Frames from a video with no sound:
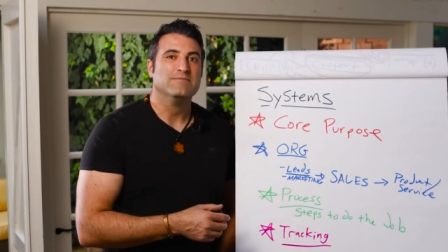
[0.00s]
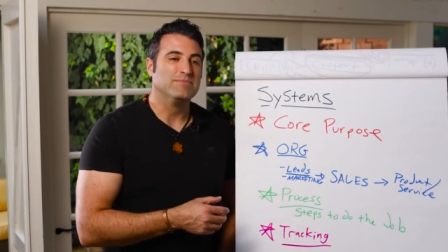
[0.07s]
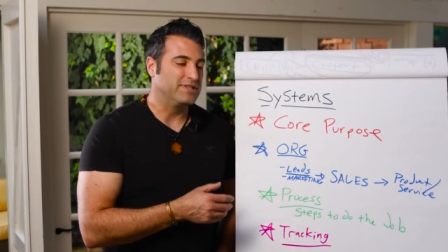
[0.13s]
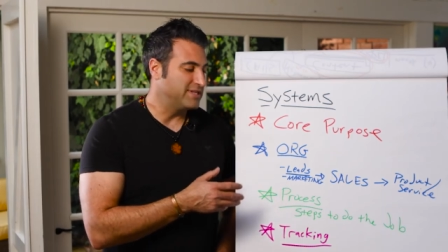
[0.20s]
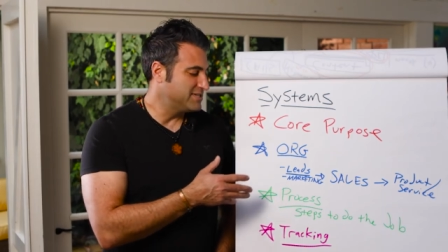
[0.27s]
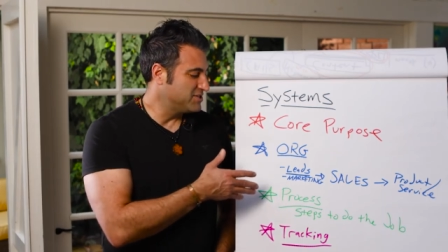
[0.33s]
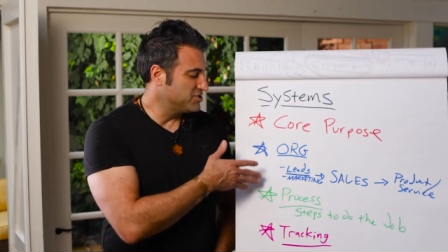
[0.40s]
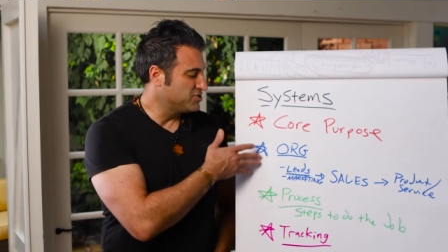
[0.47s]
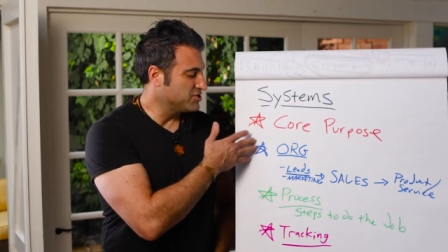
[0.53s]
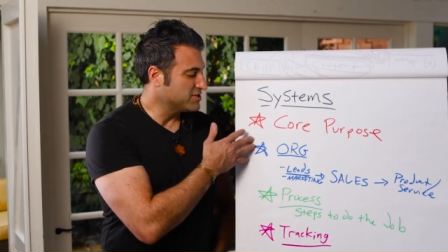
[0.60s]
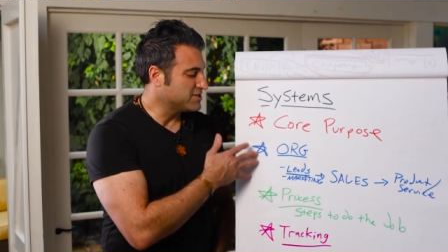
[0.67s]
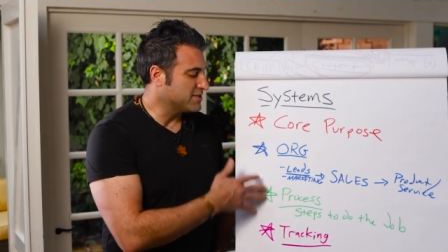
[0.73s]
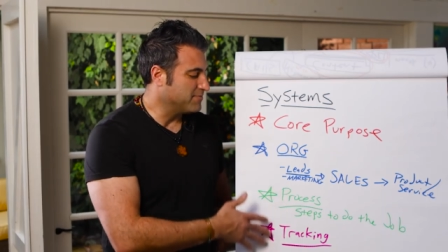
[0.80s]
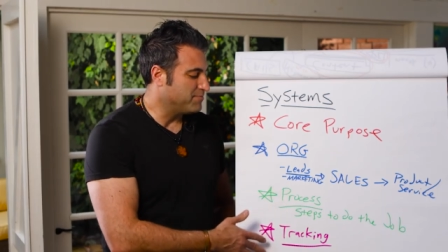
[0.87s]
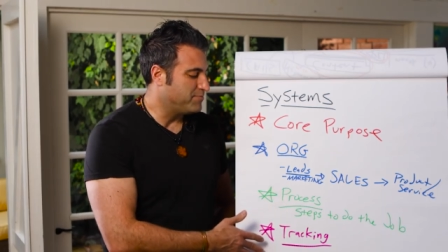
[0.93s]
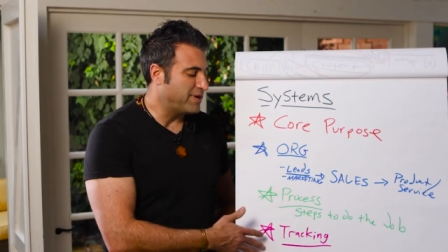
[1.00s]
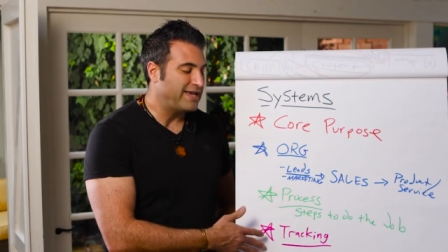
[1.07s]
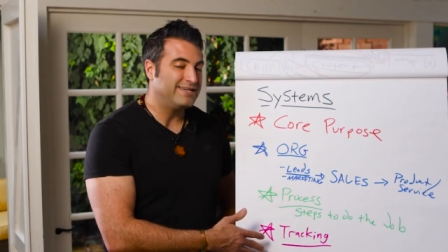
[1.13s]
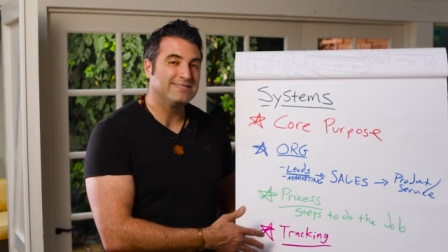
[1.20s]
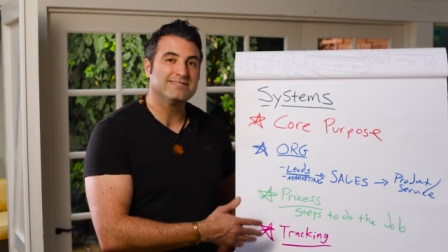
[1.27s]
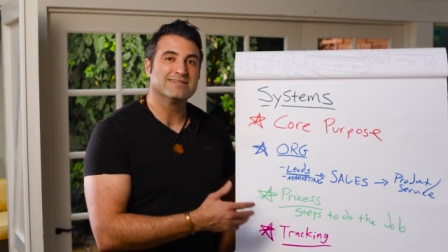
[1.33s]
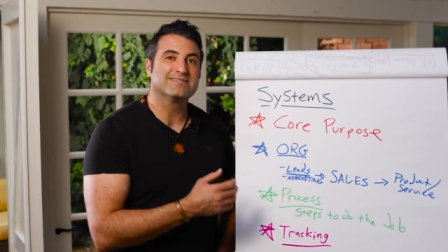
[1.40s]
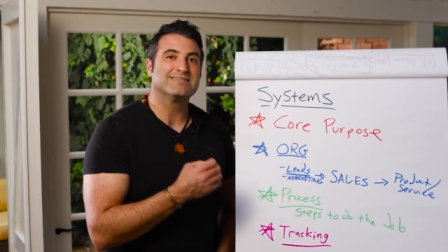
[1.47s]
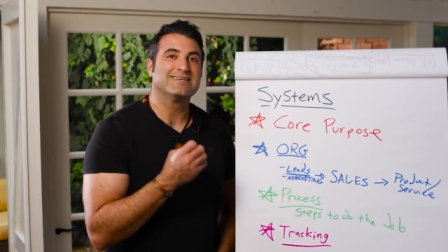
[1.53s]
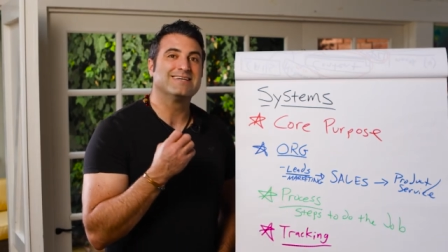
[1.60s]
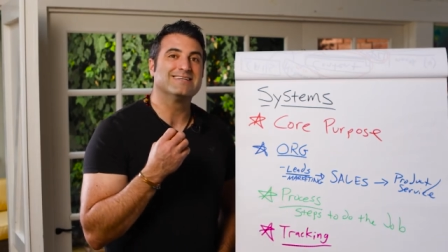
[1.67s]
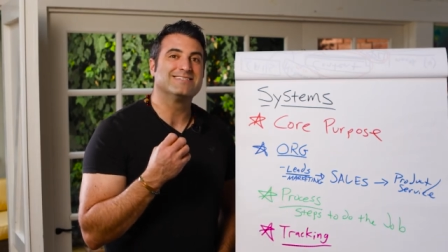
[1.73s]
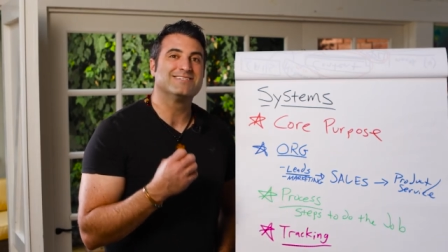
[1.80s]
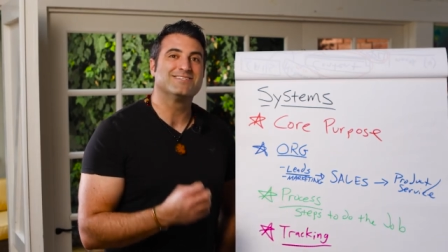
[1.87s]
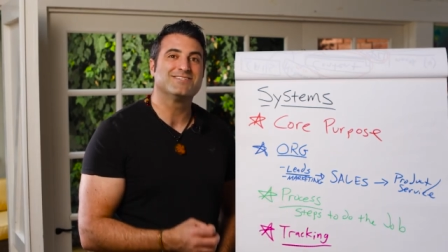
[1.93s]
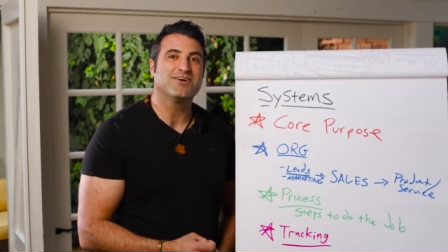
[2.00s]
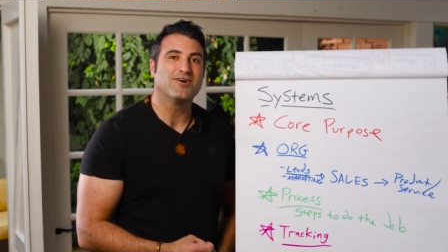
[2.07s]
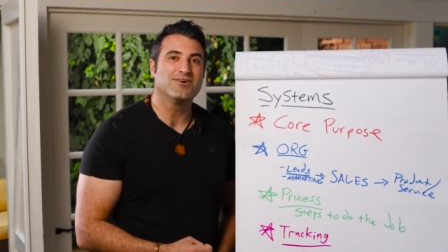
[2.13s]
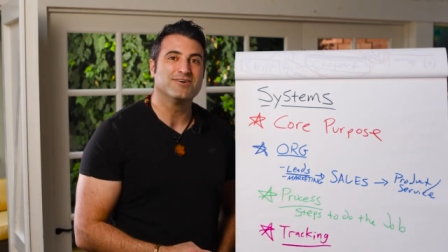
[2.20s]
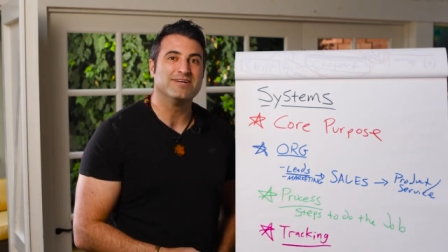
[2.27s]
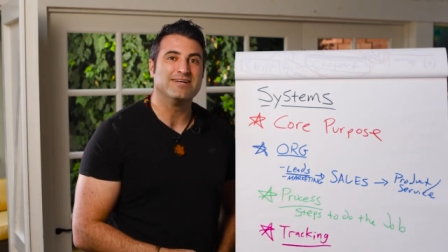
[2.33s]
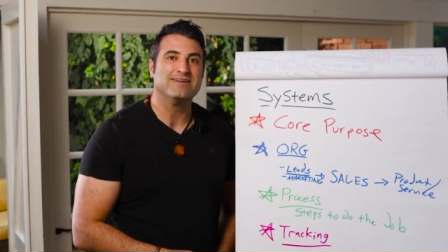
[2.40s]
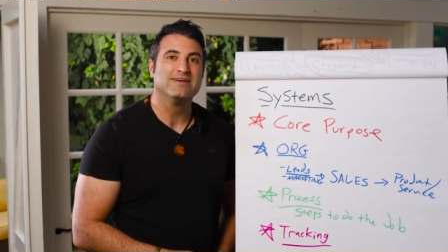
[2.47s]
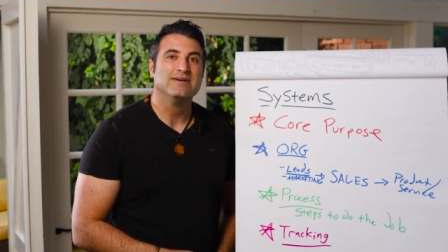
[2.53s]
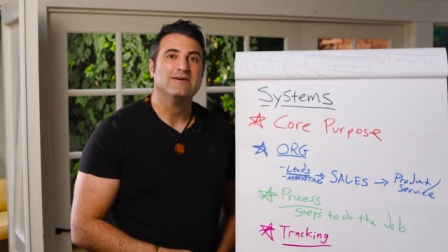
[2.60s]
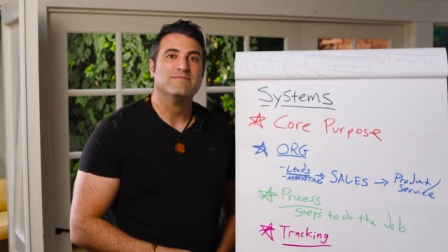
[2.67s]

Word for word: but this is just the basics to get started,